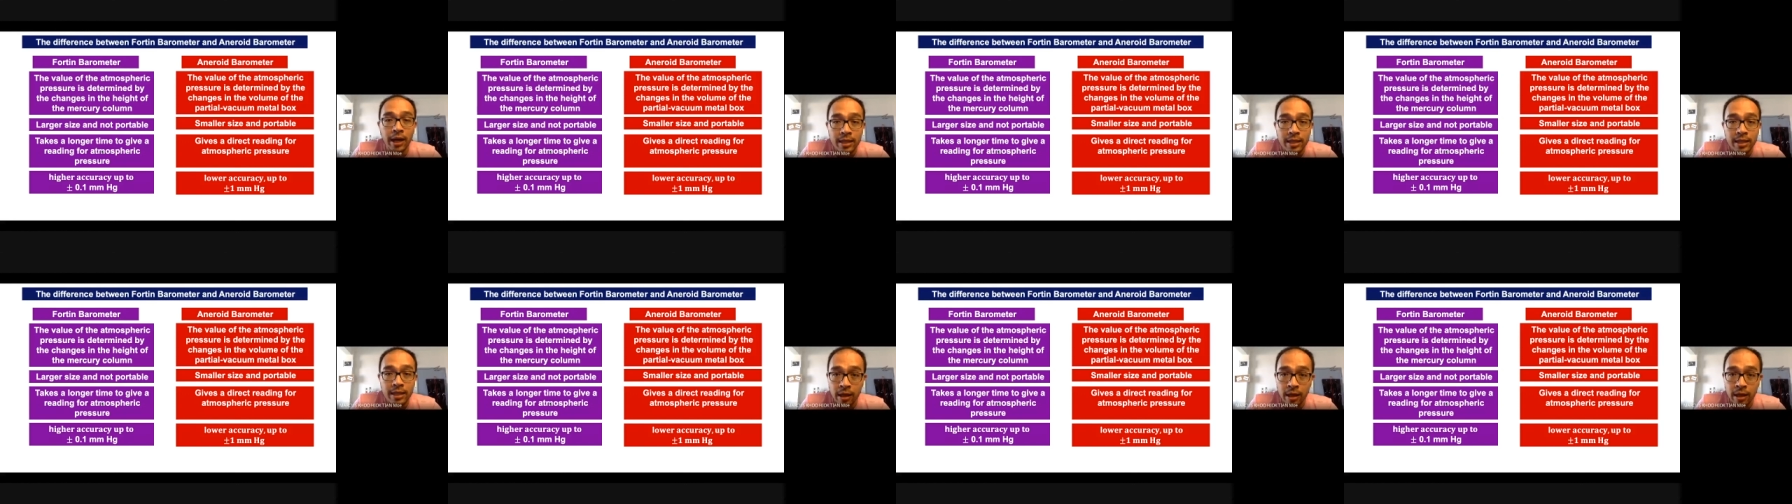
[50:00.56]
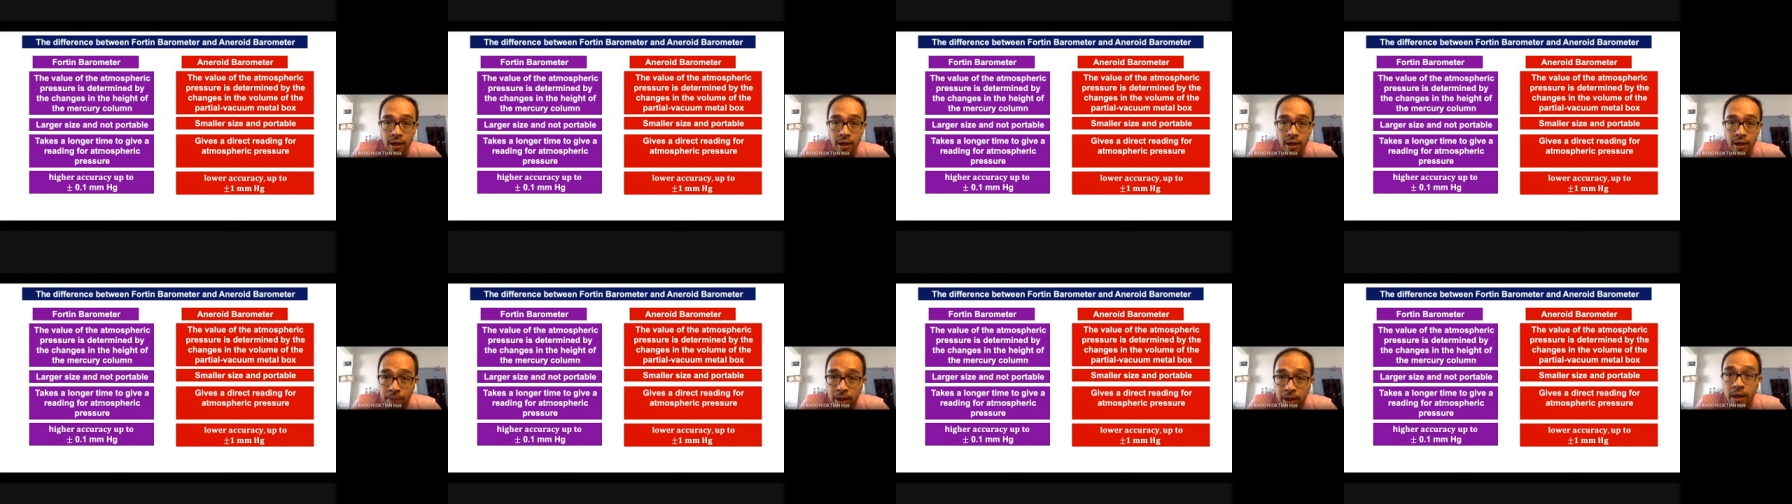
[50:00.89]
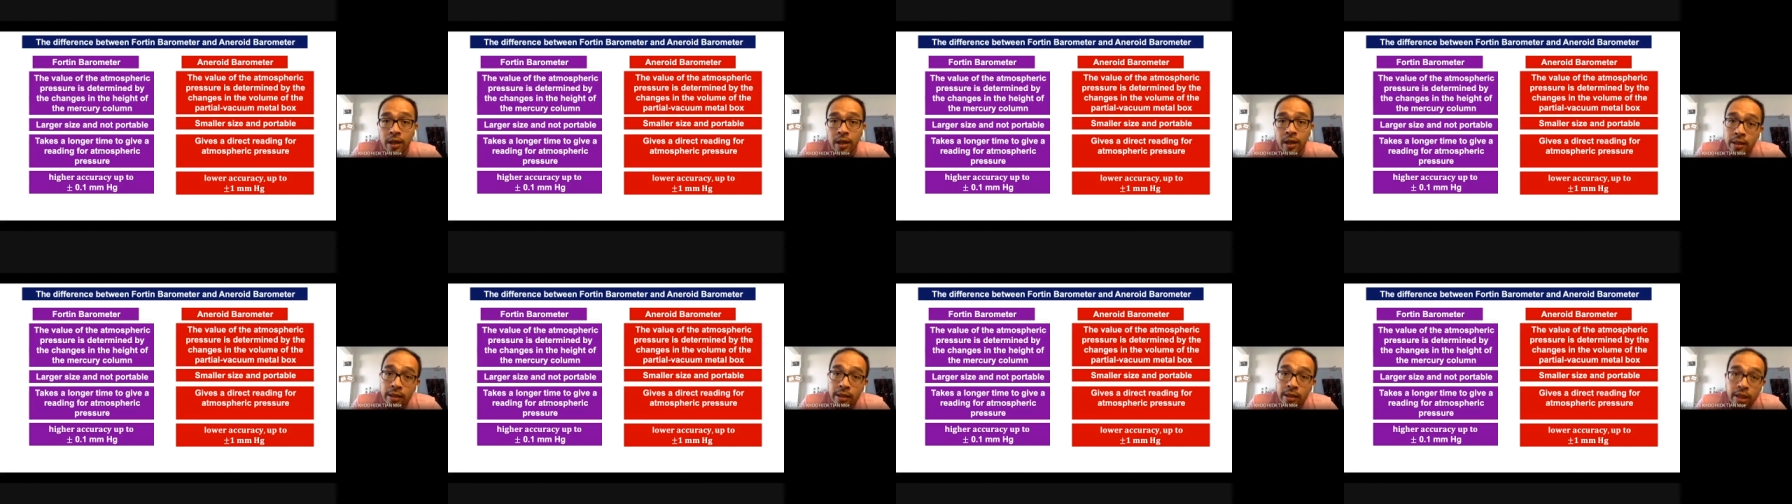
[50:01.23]
sana,
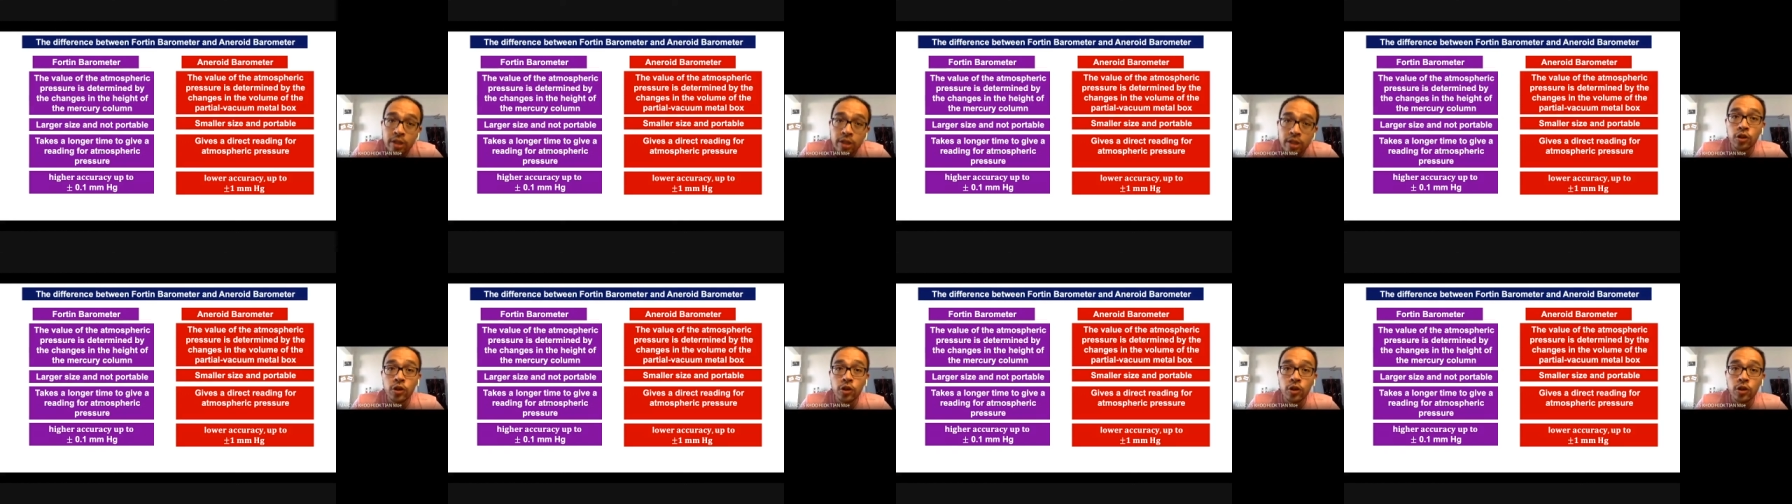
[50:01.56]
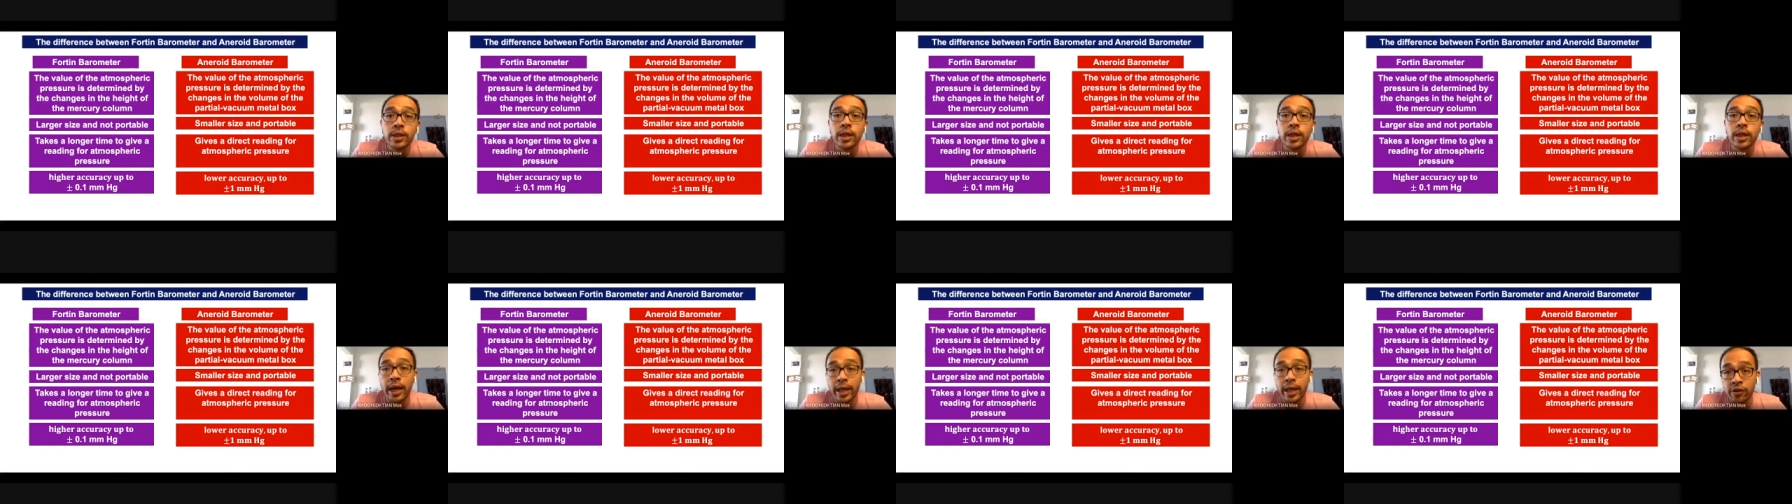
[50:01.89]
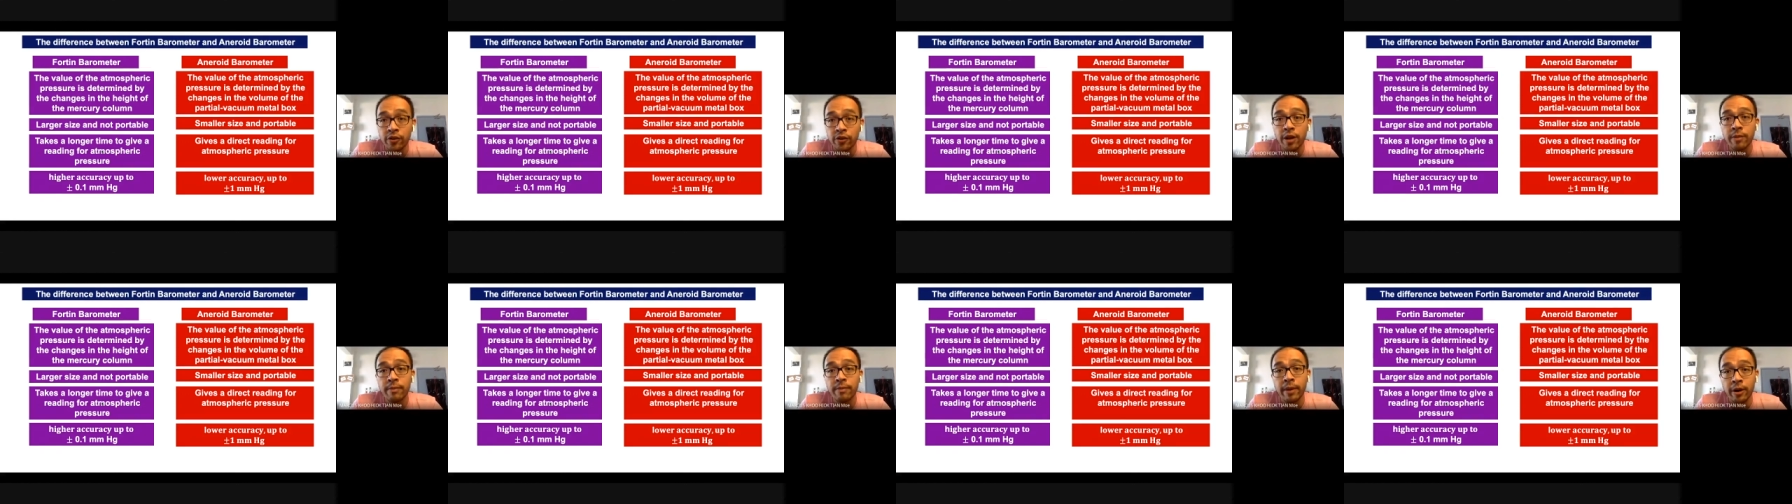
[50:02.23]
then you use an
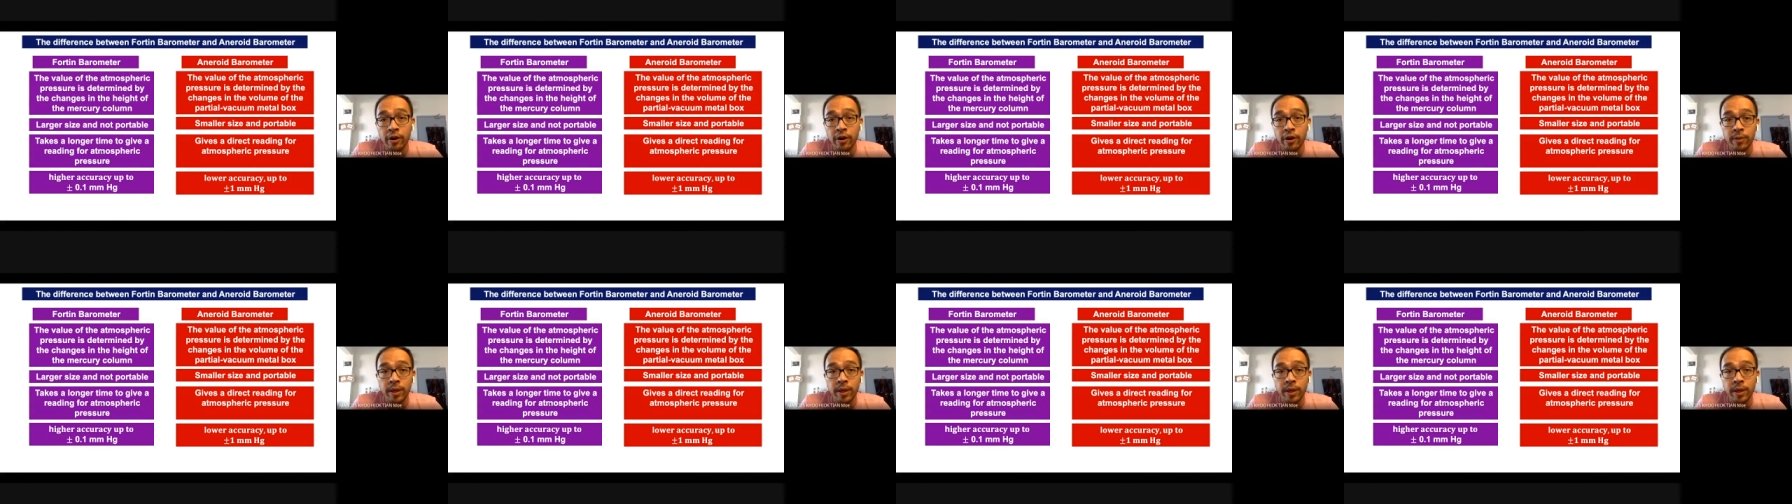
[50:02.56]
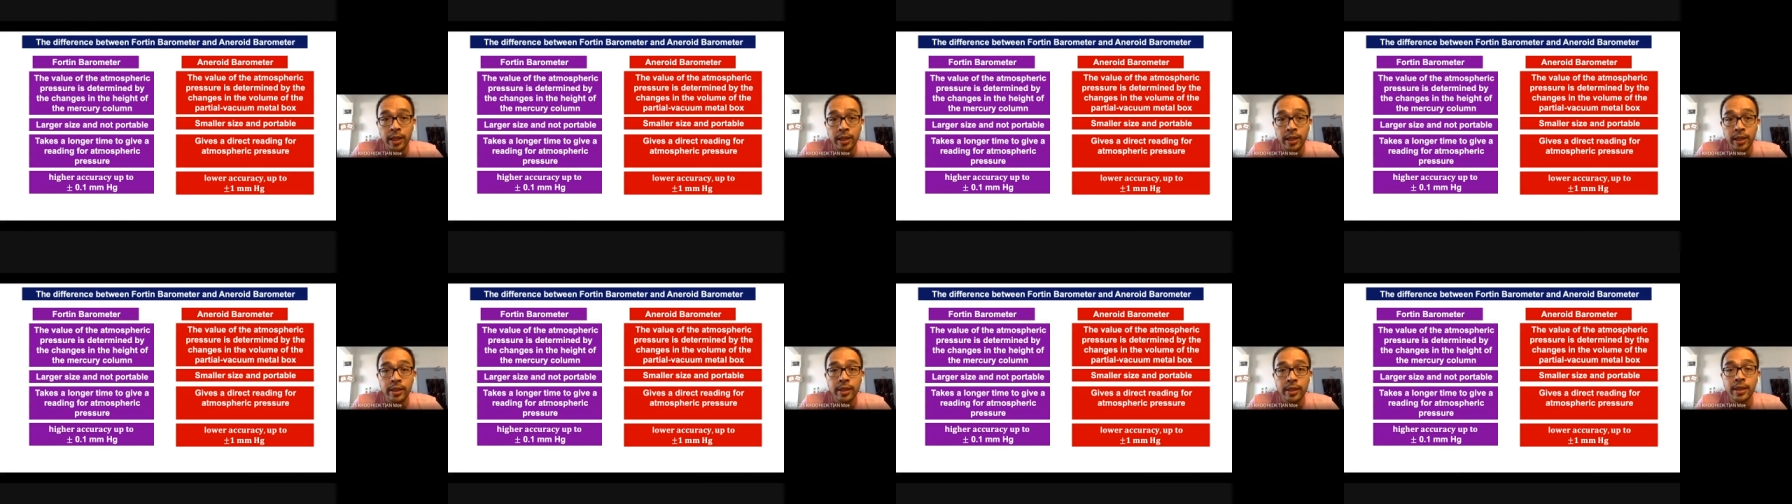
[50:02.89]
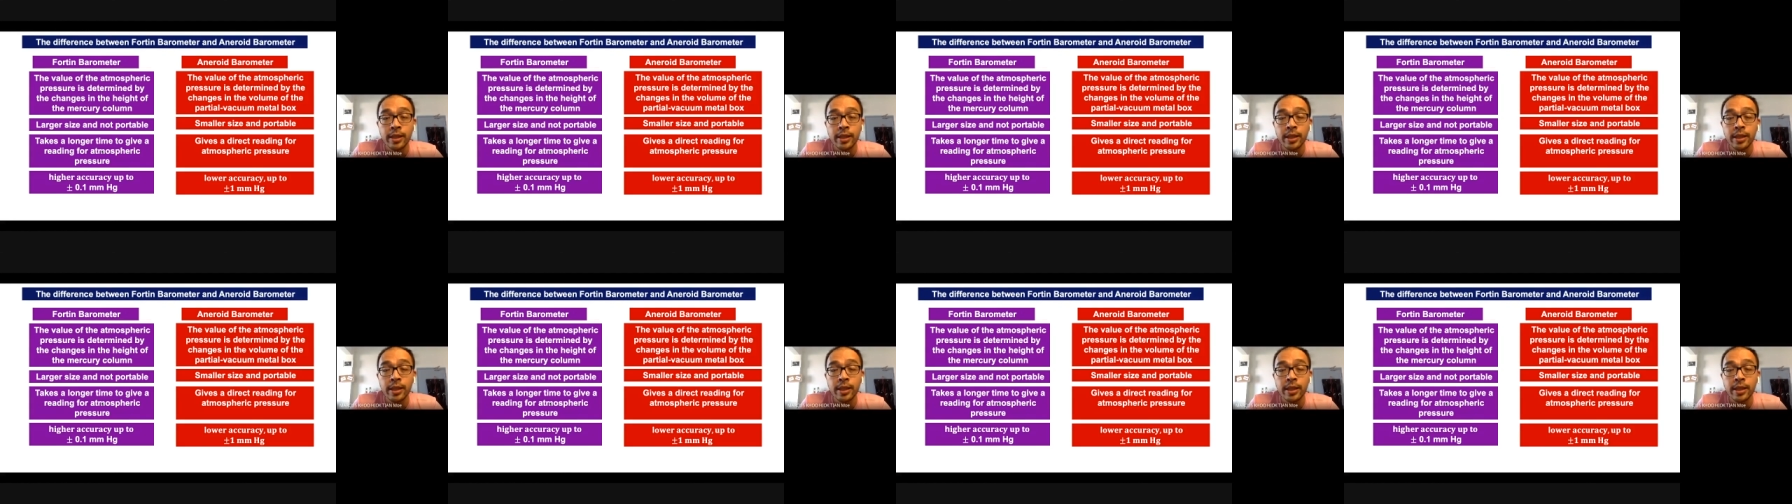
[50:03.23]
Aneroid barometer.